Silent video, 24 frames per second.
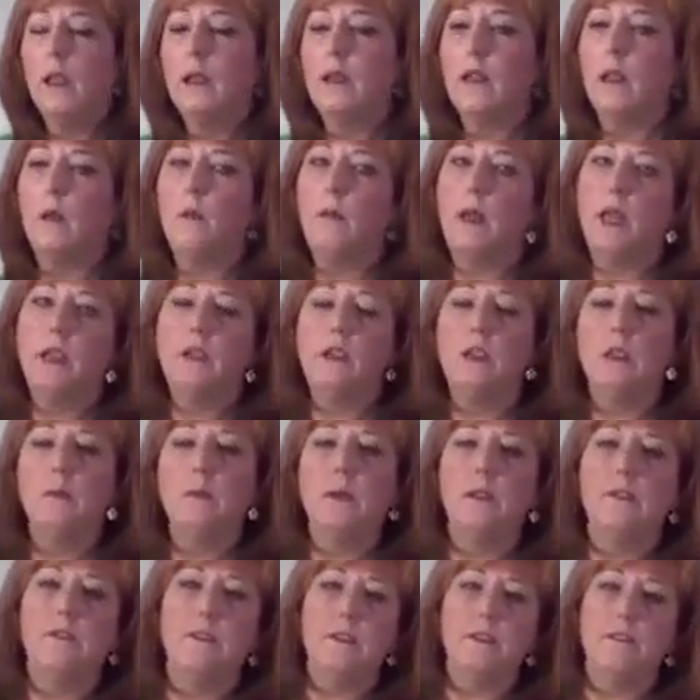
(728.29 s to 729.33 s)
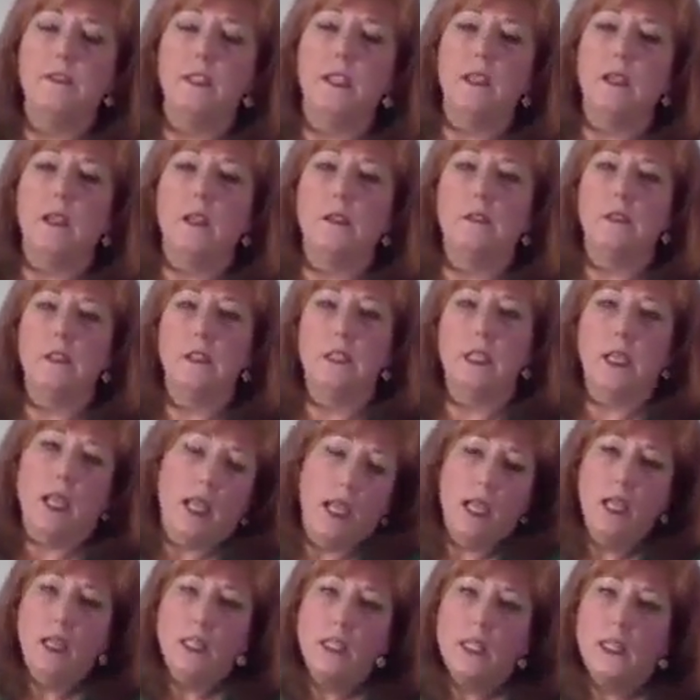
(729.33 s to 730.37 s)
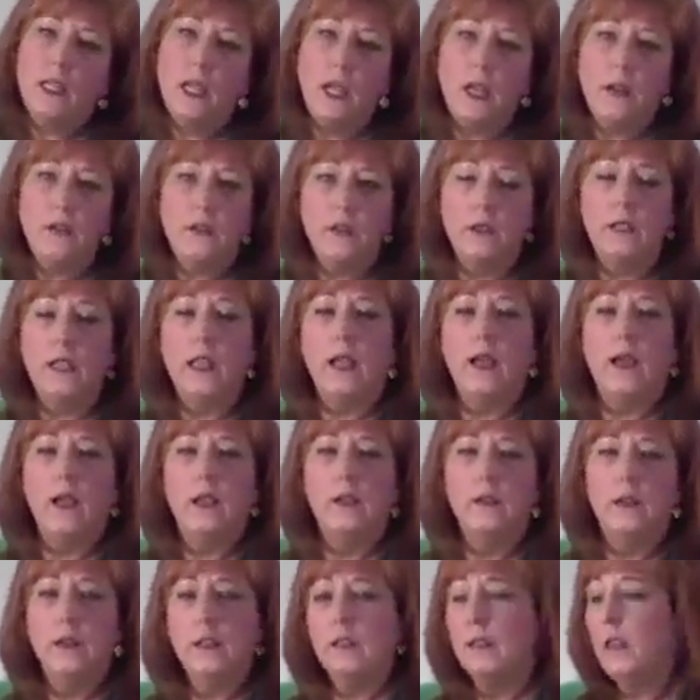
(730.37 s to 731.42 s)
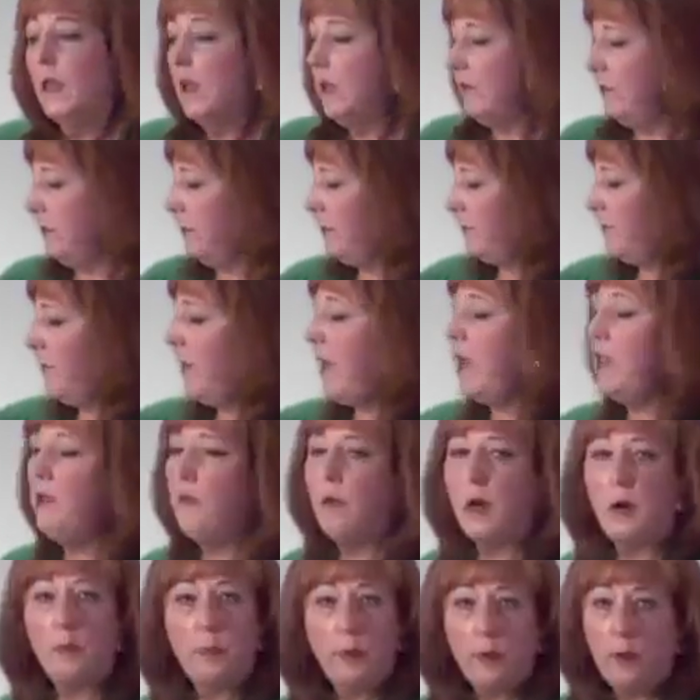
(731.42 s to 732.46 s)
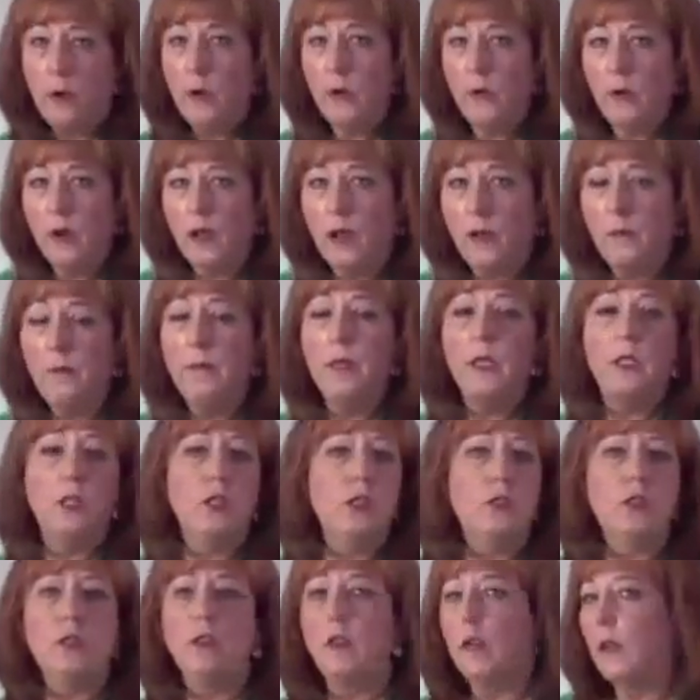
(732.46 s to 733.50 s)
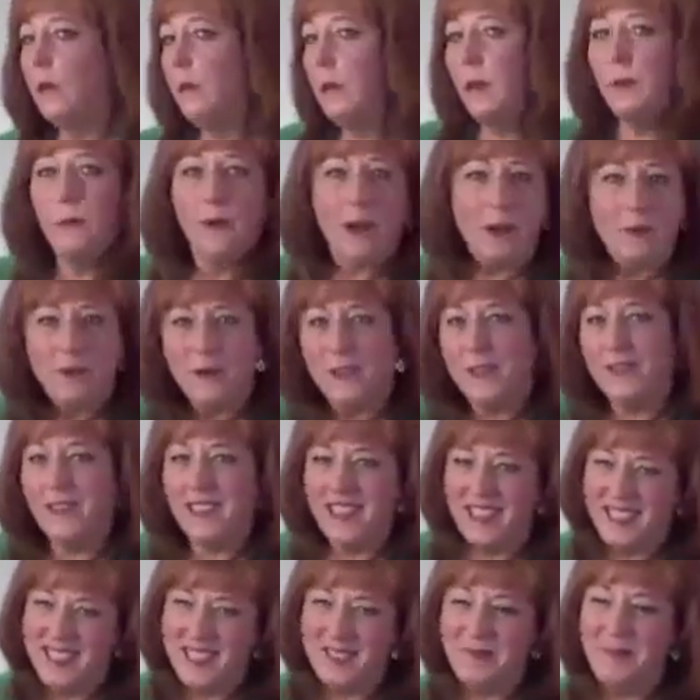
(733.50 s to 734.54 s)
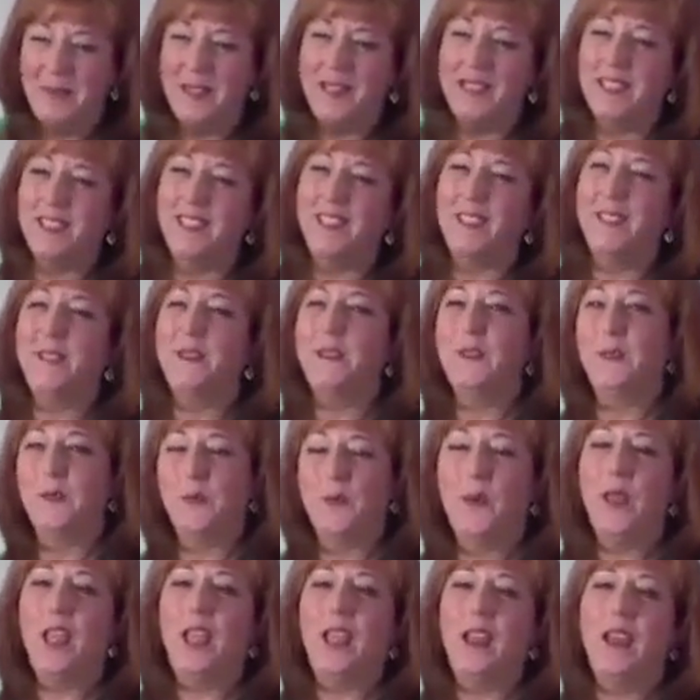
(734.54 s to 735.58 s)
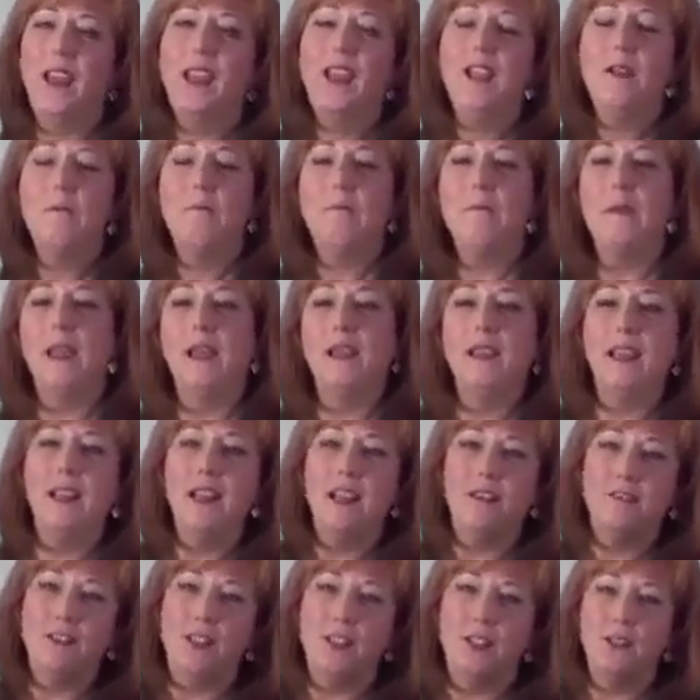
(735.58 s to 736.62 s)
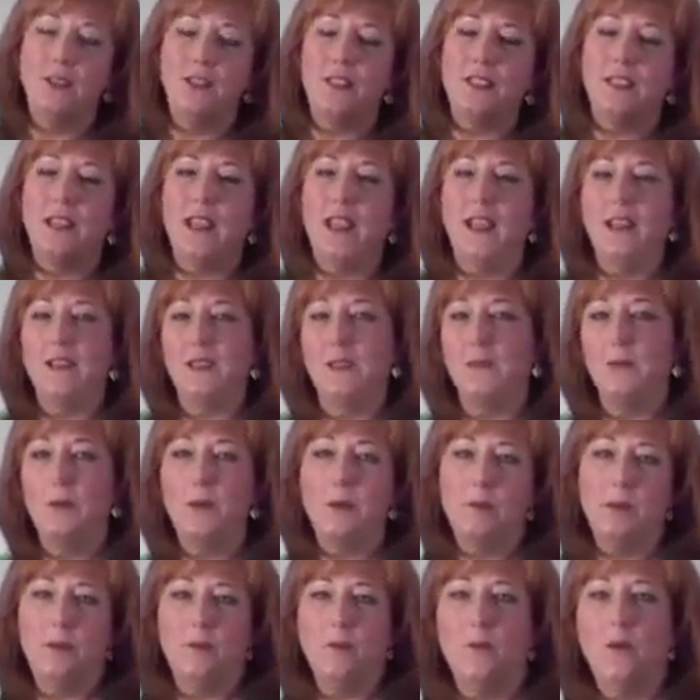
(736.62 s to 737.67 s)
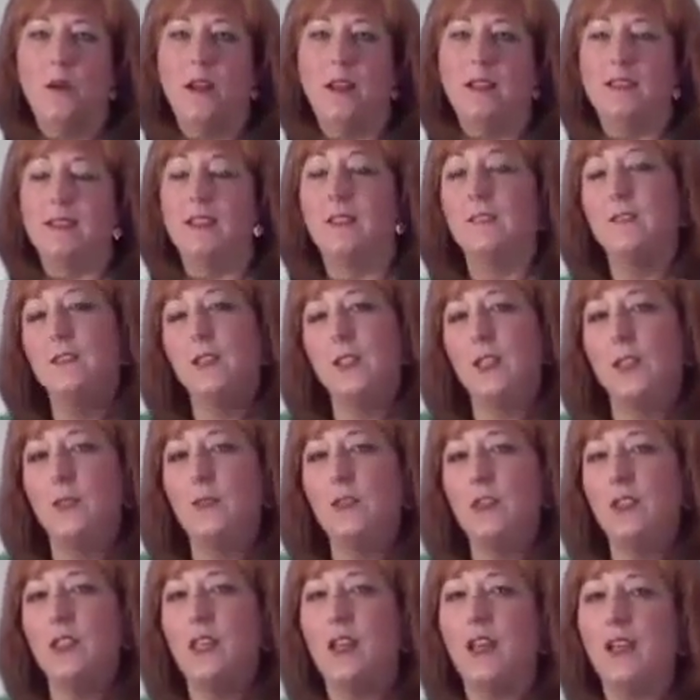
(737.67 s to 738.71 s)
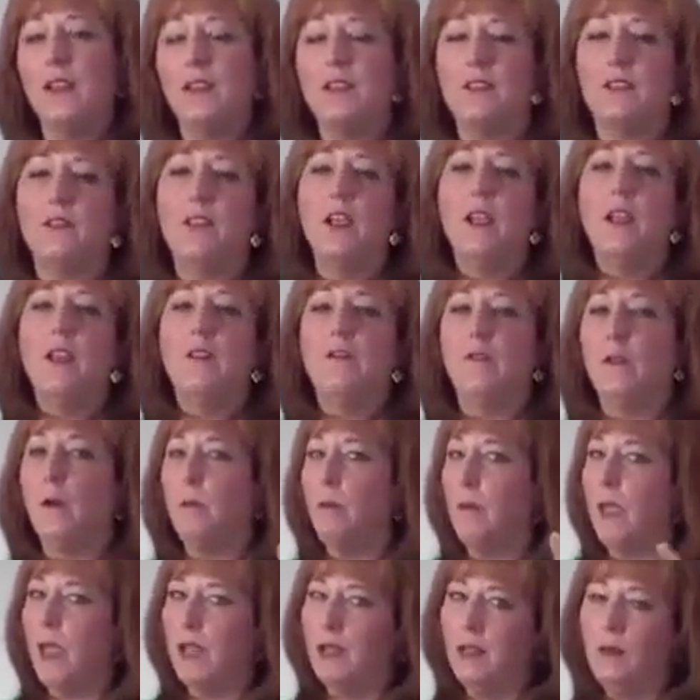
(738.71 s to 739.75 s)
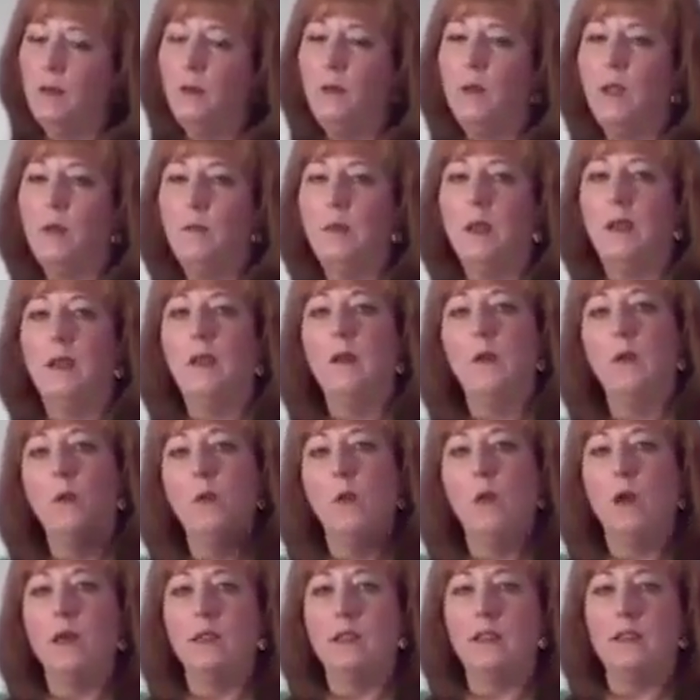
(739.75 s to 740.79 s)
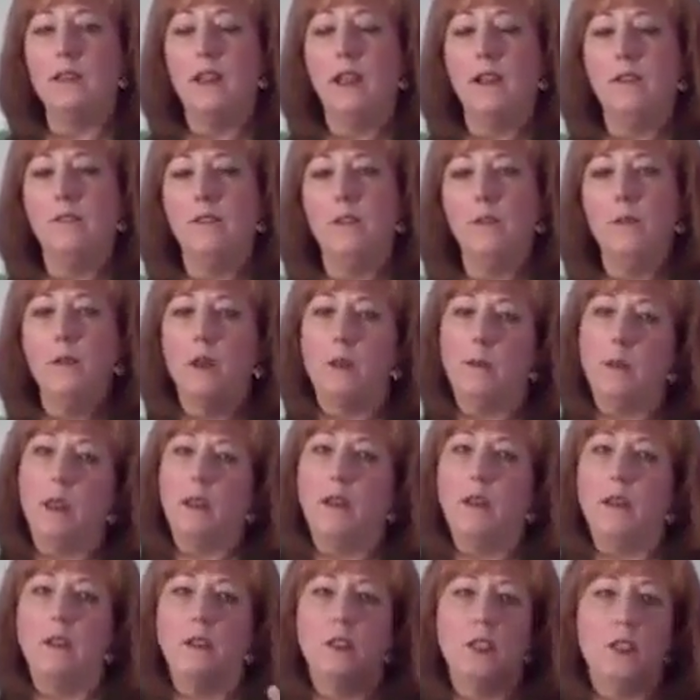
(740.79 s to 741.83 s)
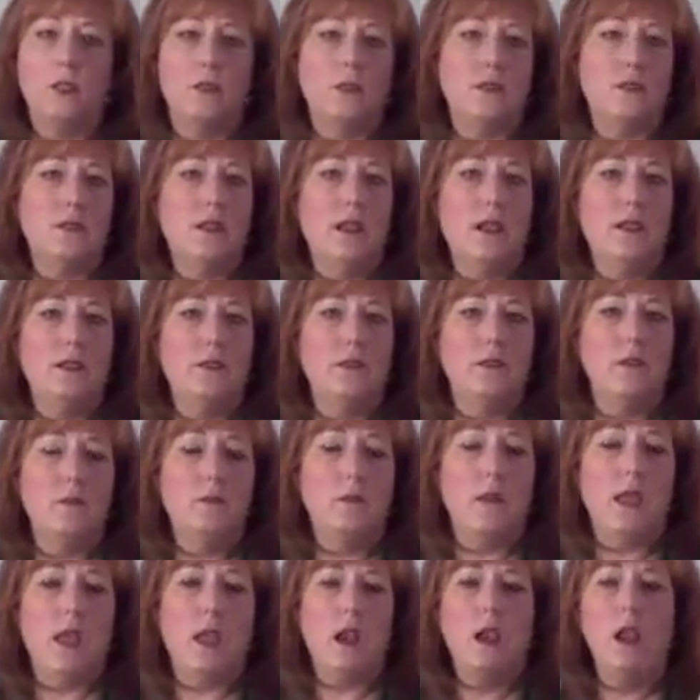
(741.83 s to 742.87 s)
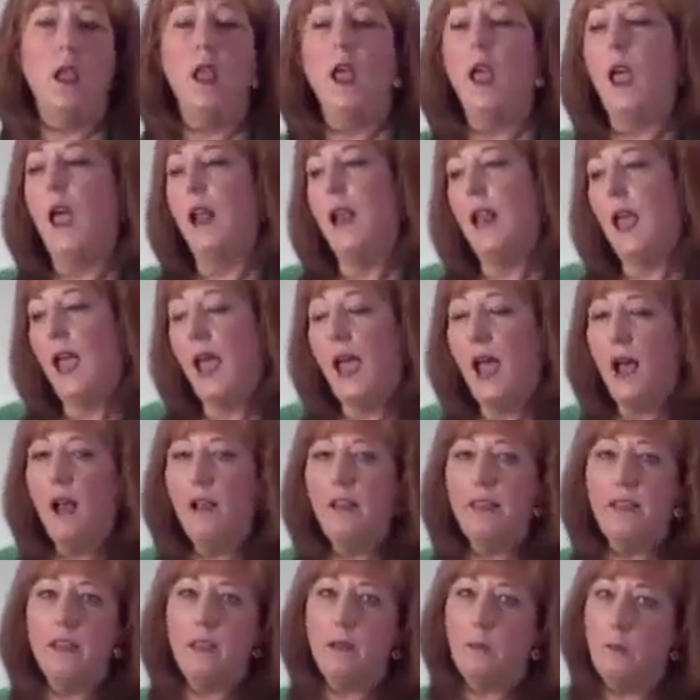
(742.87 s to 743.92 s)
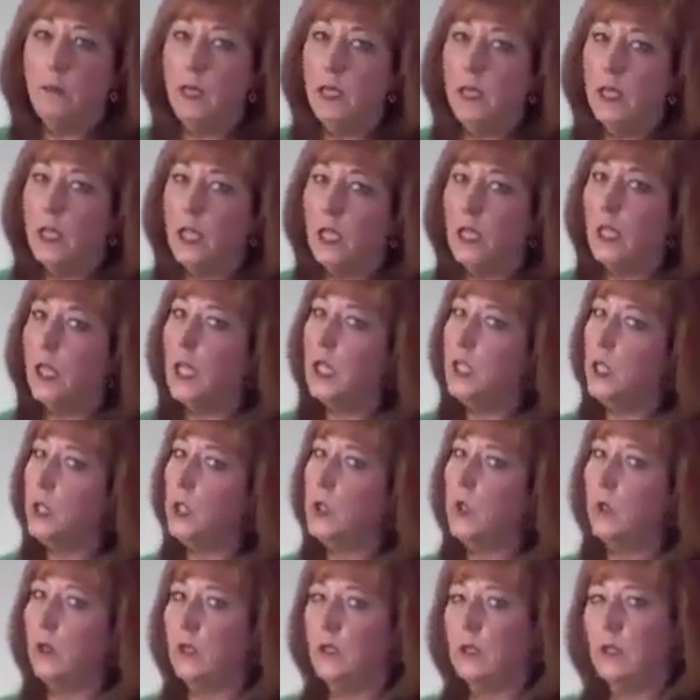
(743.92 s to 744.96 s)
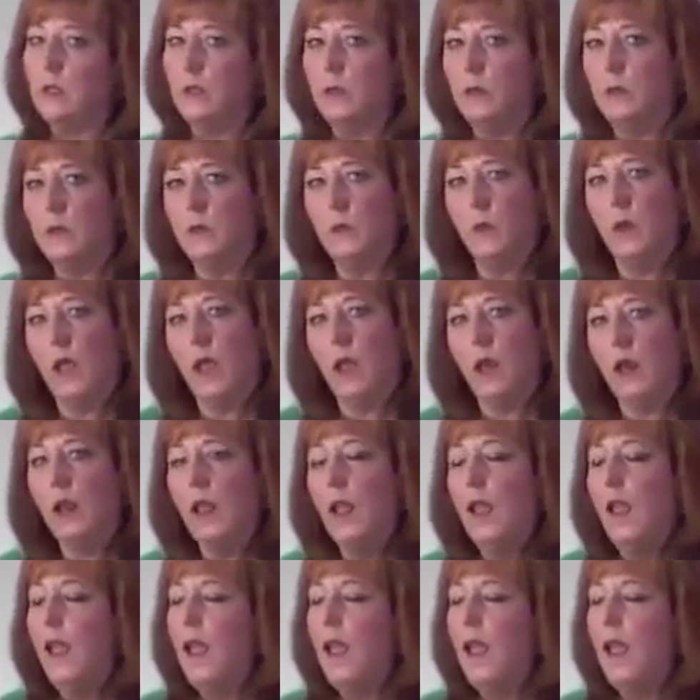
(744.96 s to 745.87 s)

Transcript: Now, men should be 1,500 to 1,800 calories. If you follow our program, you're going to be right where you need to be to lose weight. Men can have 2 snacks, women 1. So 2 shakes for men and women, 1 snack for women, 2 snacks for men, and a healthy meal, and you're going to lose weight.